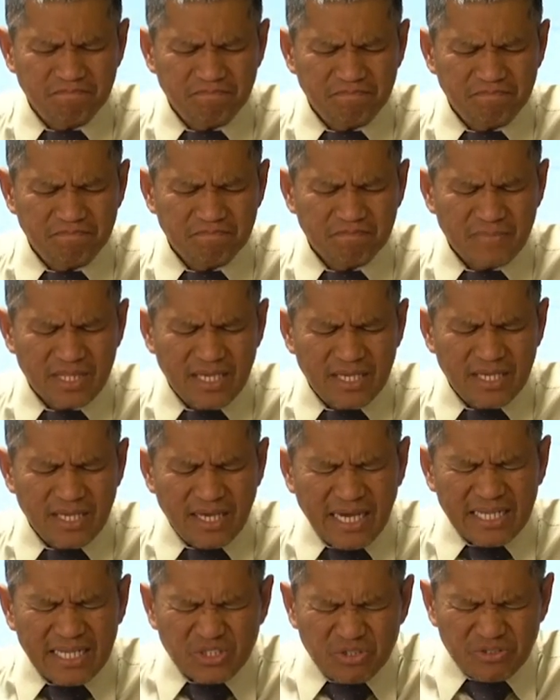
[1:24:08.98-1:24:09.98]
And so,
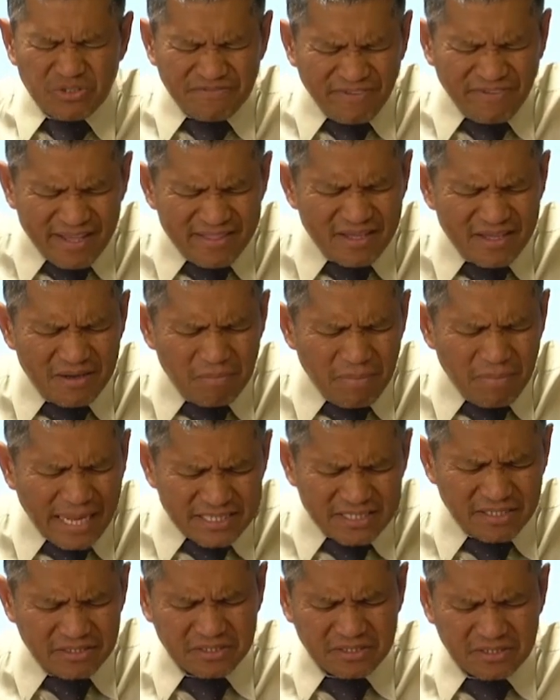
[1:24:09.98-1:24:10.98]
Father, bless us
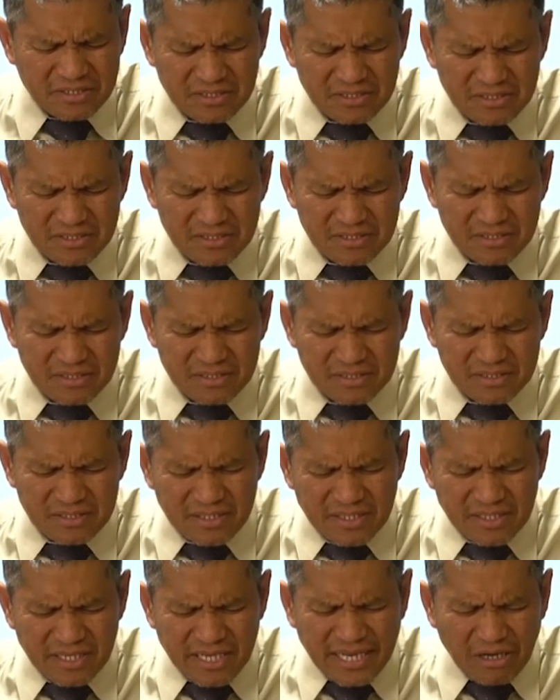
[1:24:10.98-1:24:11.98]
in our
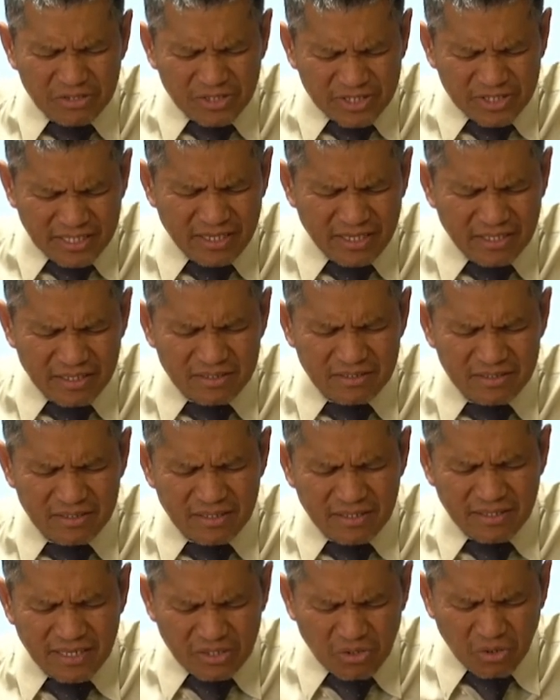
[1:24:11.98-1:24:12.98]
study, not
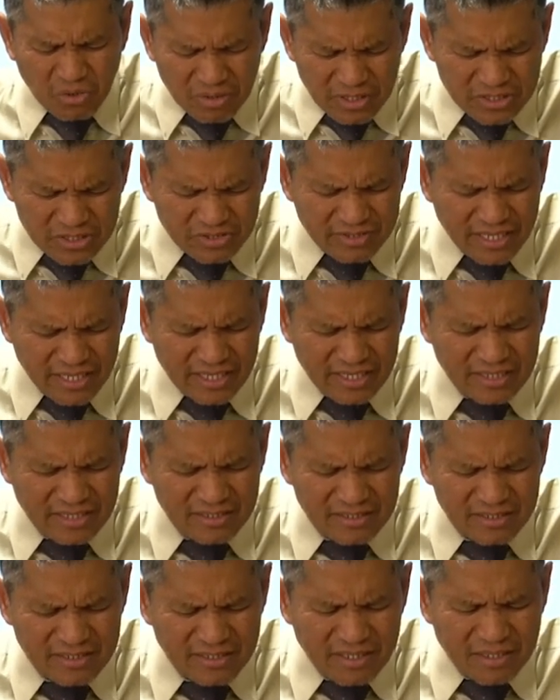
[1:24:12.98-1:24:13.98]
only today,
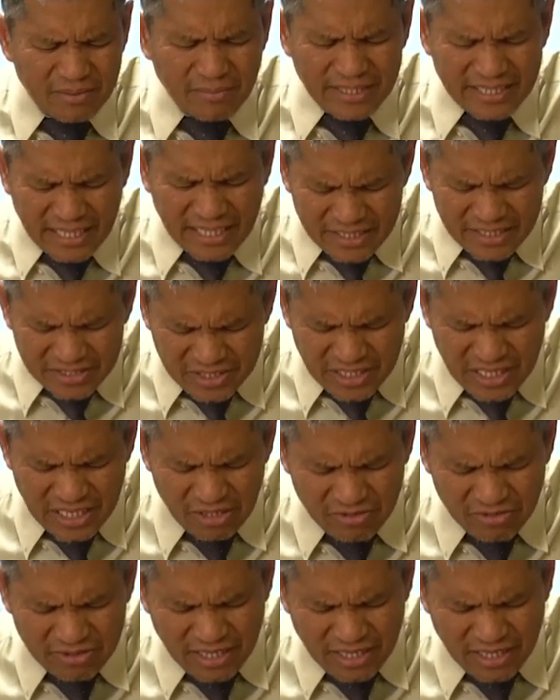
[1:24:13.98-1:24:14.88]
but until You come.